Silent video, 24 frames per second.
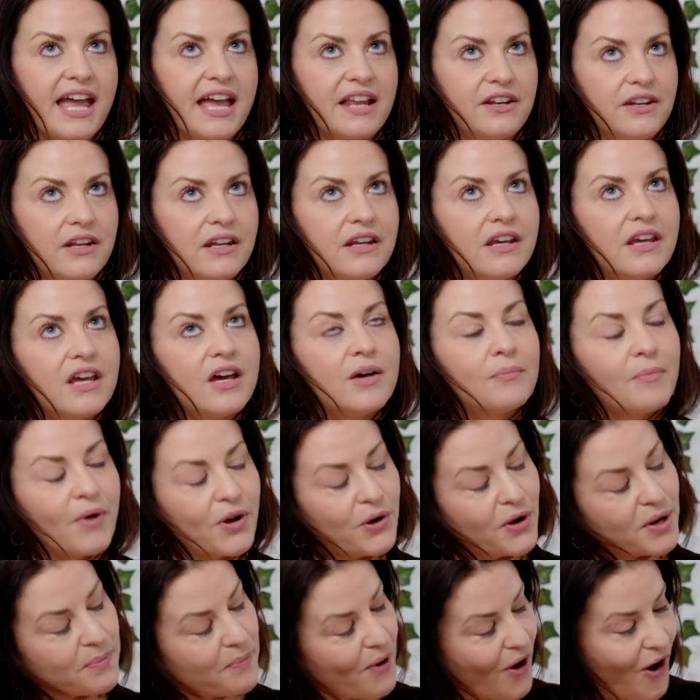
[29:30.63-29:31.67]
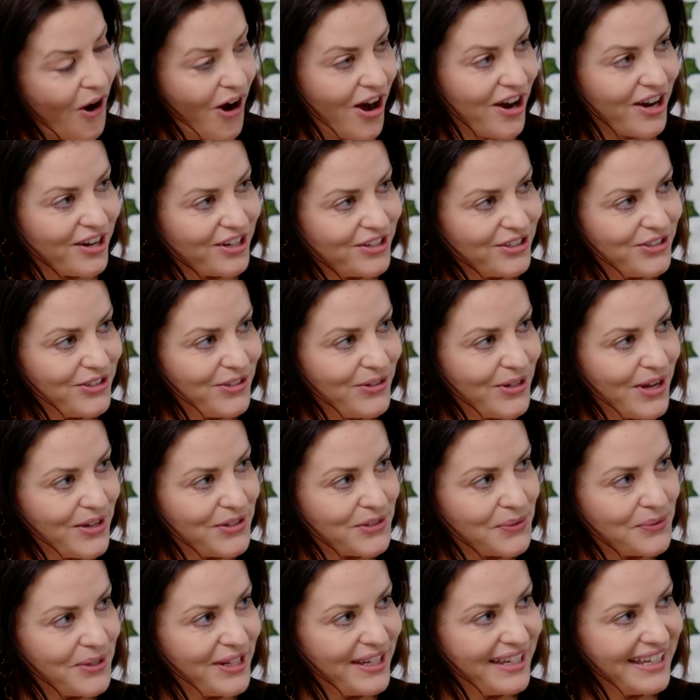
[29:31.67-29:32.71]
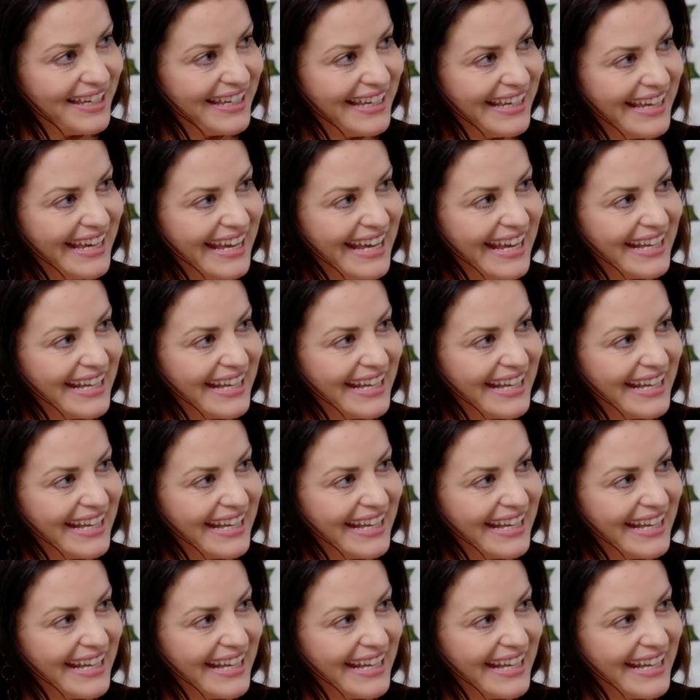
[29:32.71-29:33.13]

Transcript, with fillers: and Monterey Park two days a week.